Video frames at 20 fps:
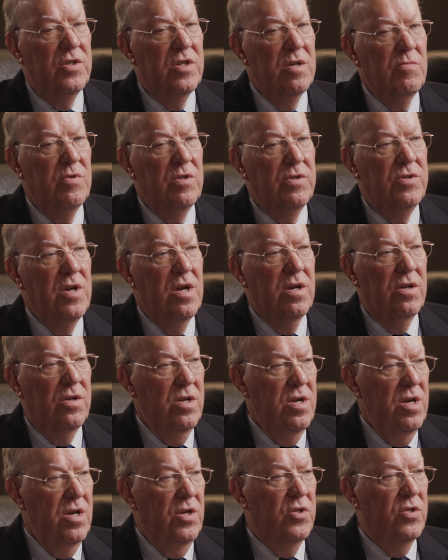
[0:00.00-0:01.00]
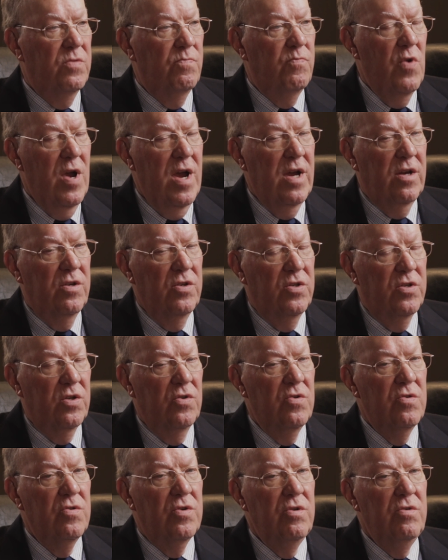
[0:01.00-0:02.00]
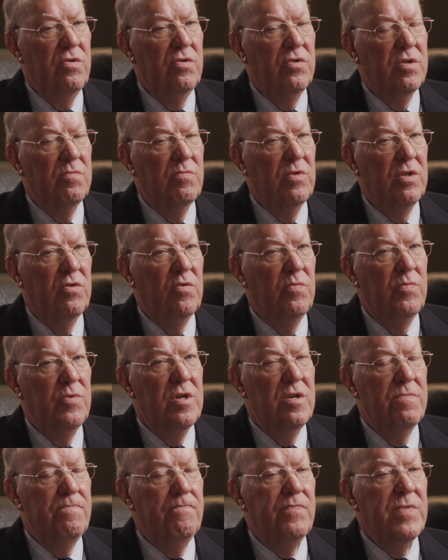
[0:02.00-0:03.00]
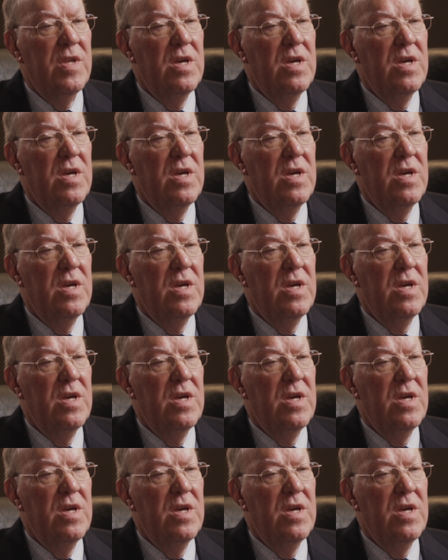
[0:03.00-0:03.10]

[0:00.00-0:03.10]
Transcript: some of the techniques, practice, learned to use them a little bit,